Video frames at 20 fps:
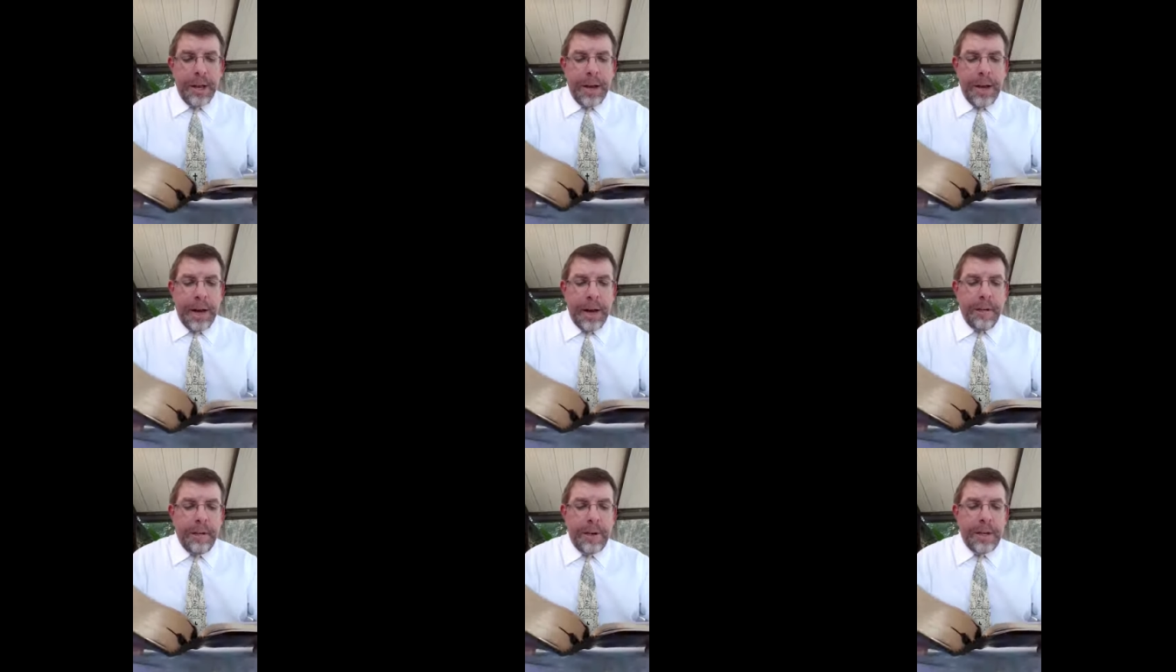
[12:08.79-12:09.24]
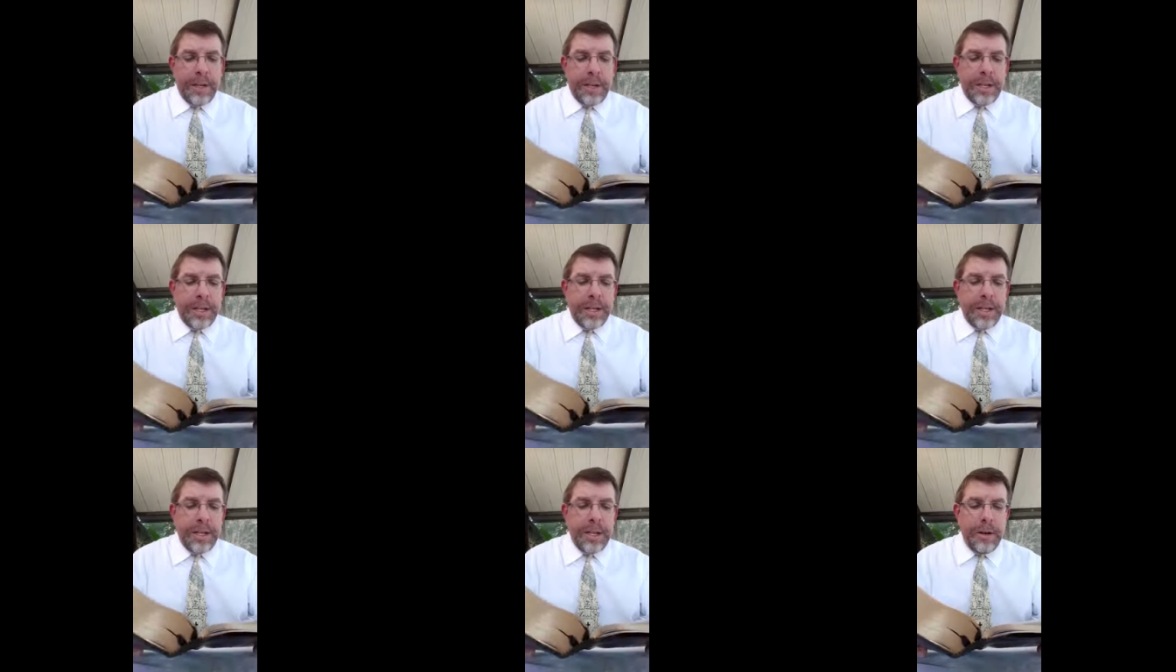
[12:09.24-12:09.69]
having the
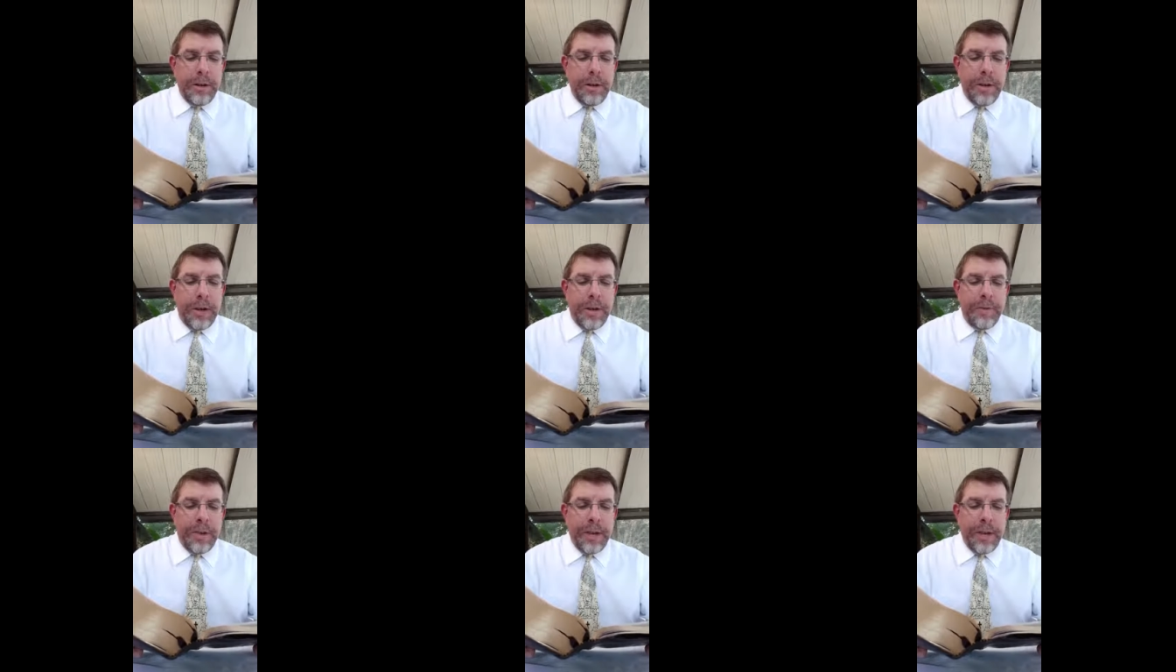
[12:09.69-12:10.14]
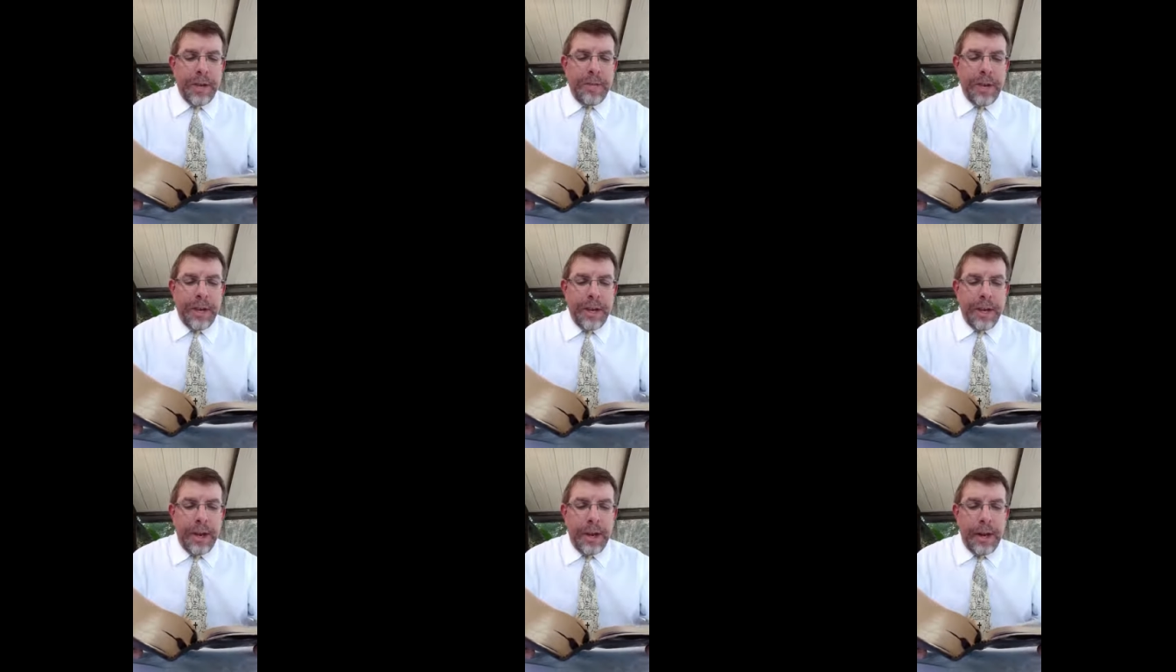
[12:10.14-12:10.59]
seal of the
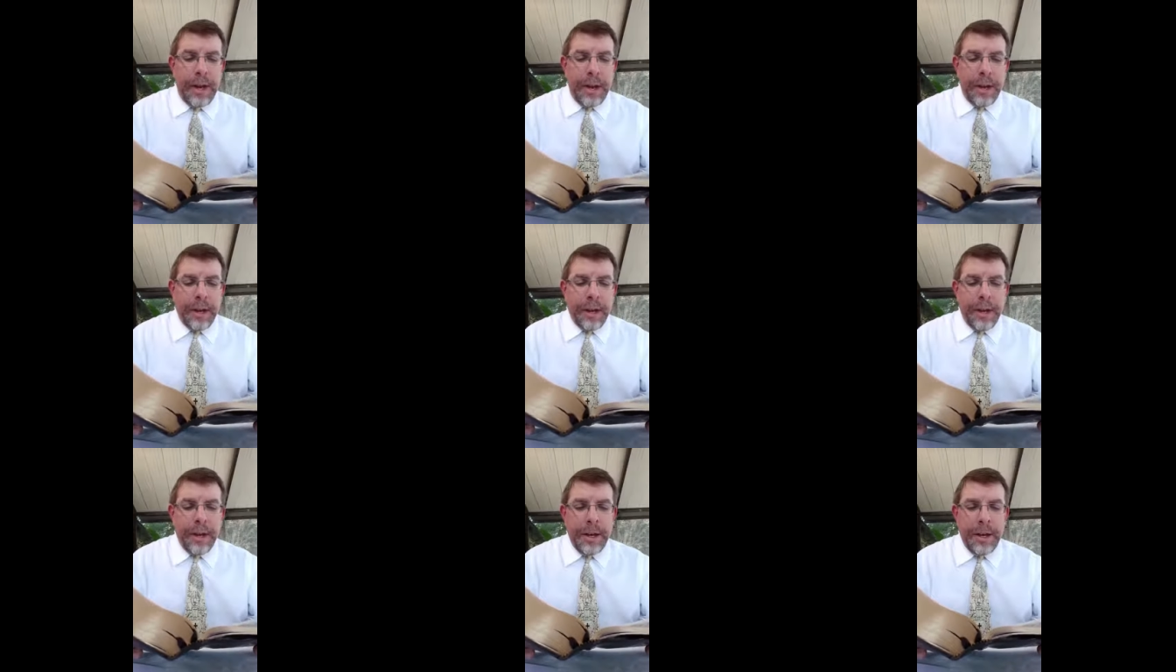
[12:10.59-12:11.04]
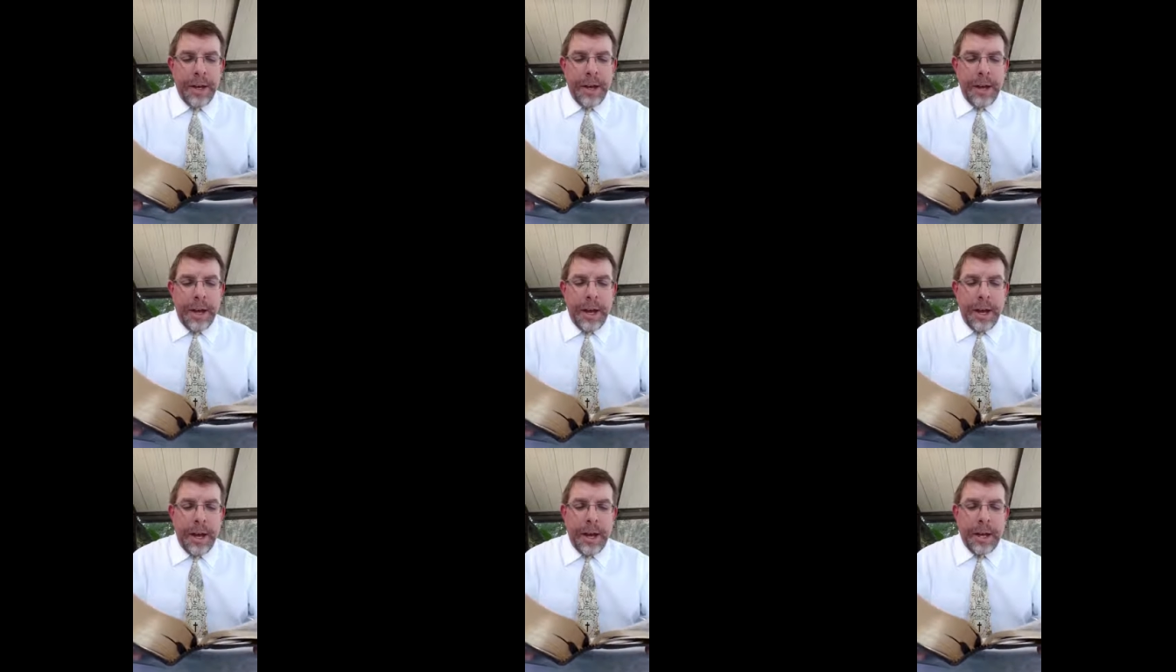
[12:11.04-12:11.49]
living God
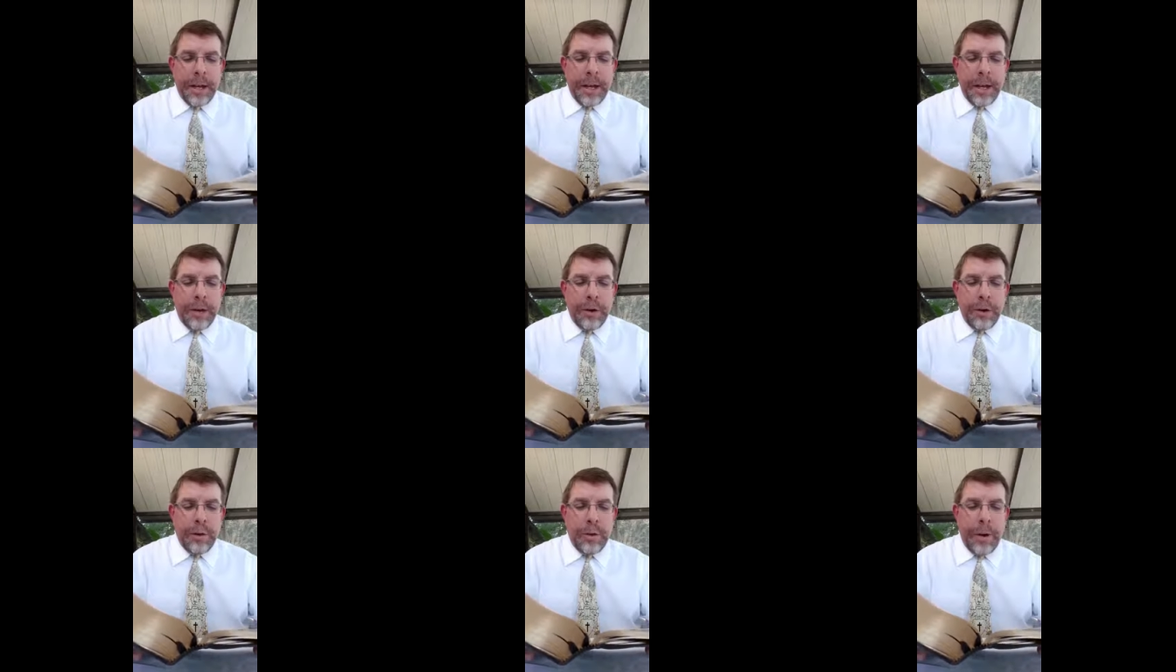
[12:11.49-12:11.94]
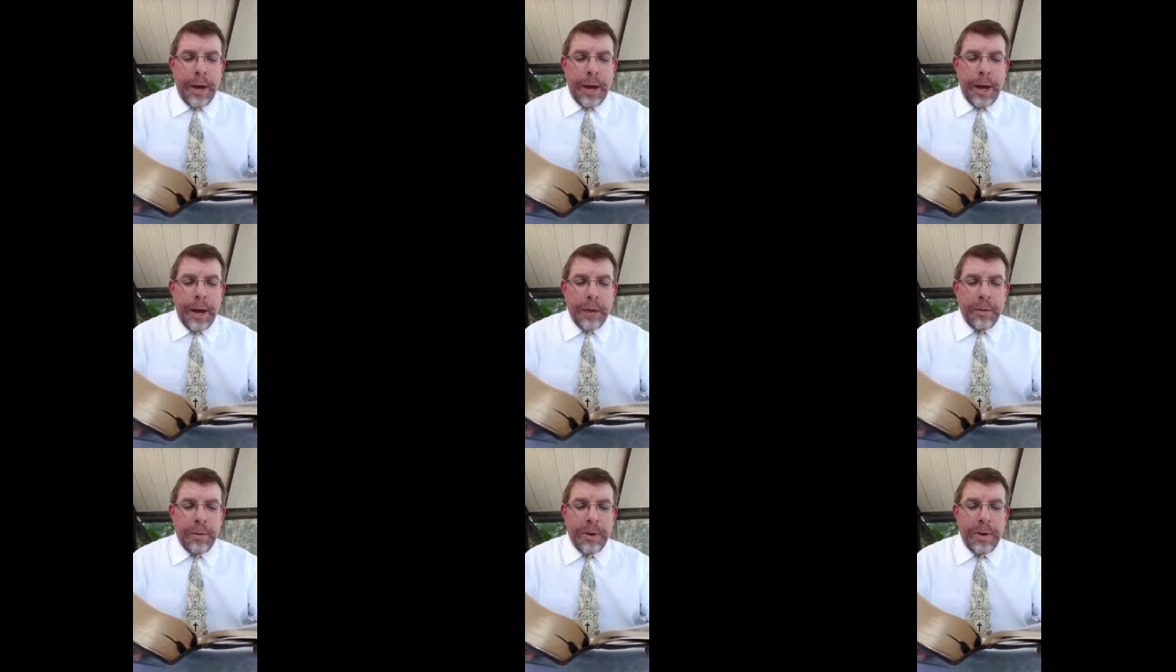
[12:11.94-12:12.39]
and he
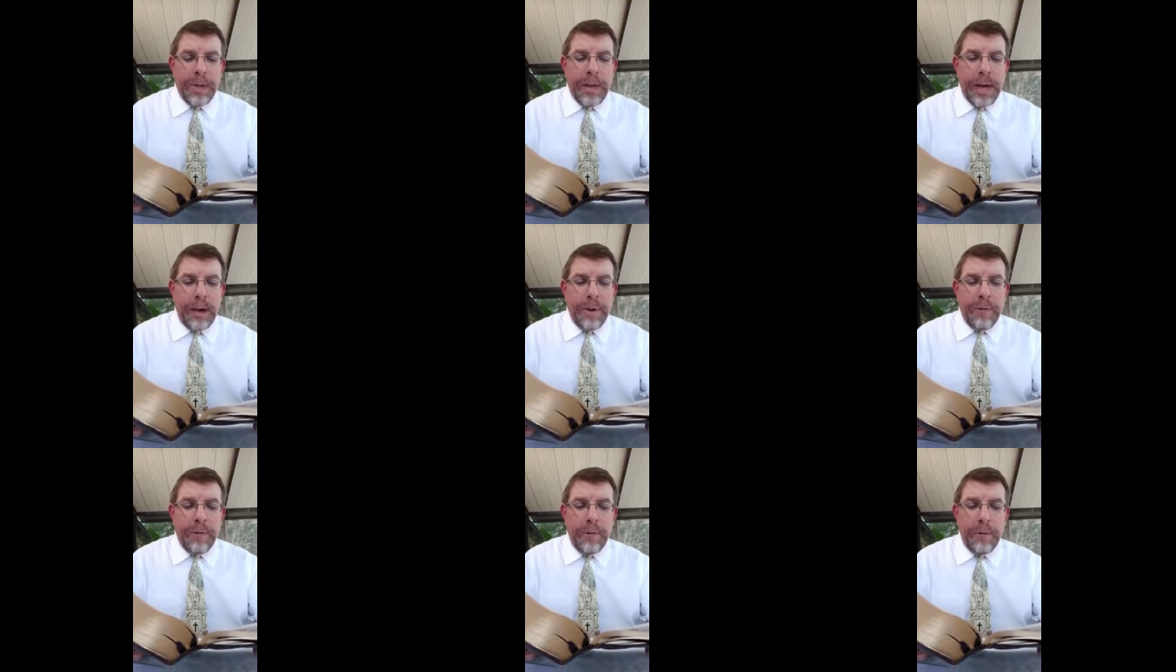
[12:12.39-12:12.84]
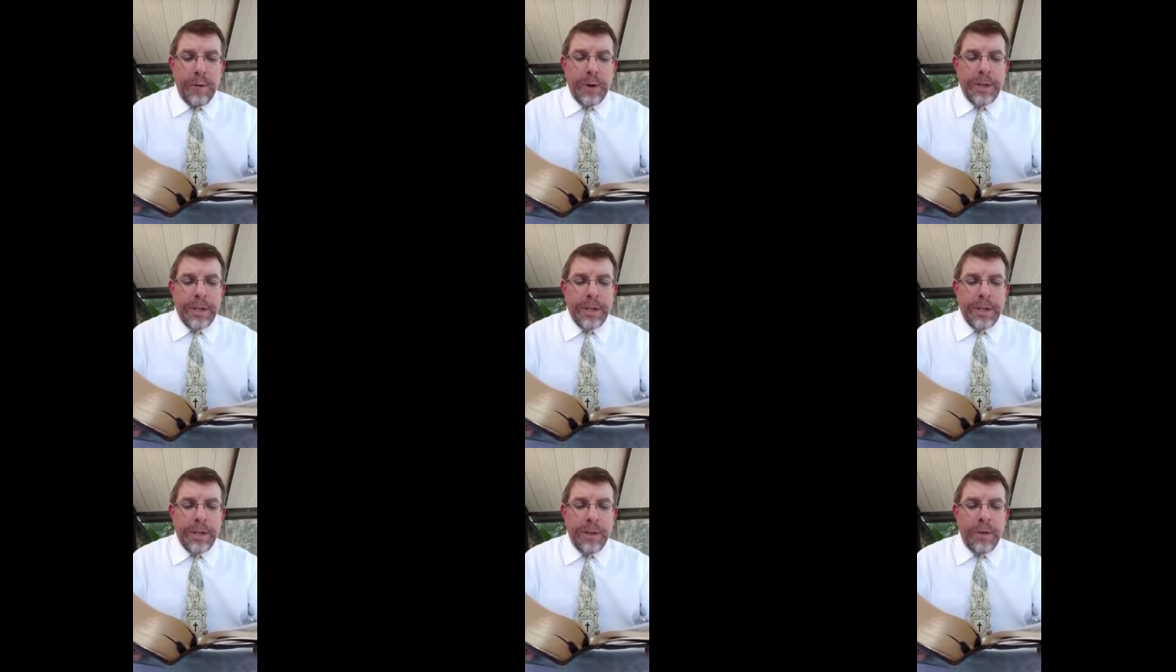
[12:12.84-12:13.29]
cried with a loud
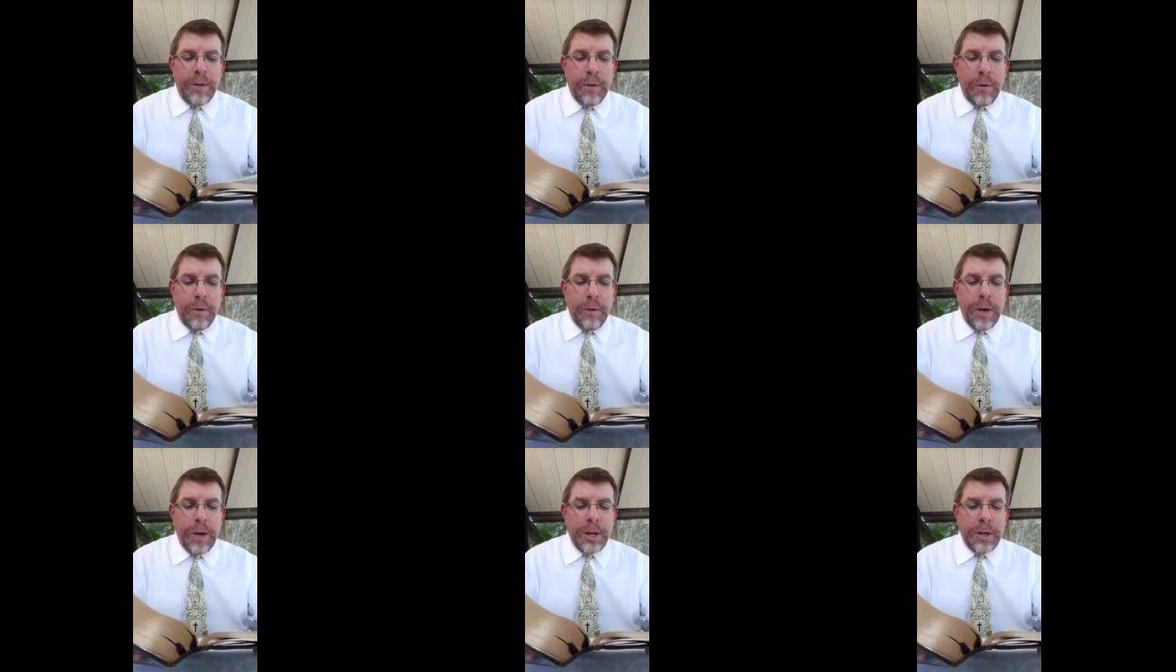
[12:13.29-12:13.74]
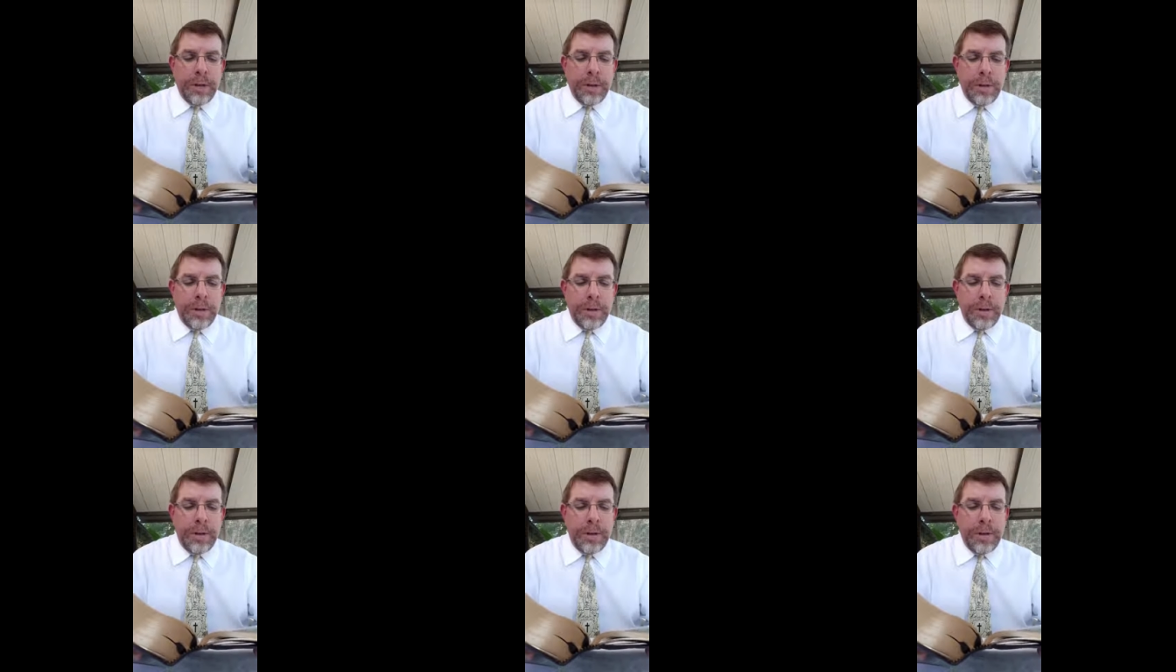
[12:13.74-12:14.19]
voice to the four
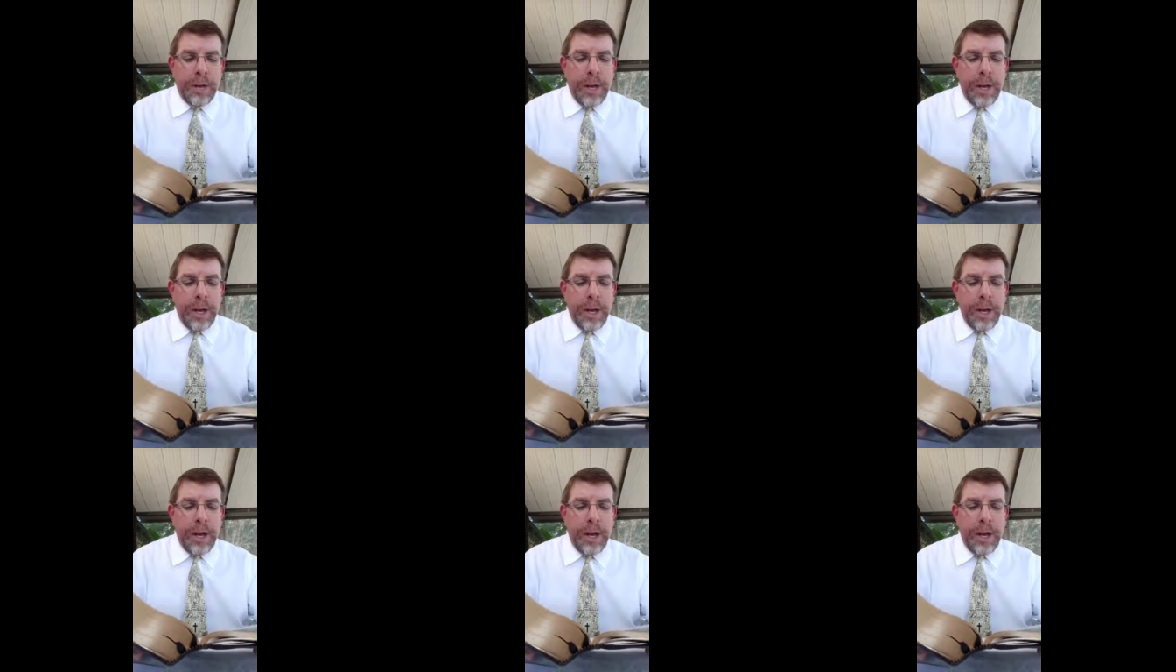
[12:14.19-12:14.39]
angels,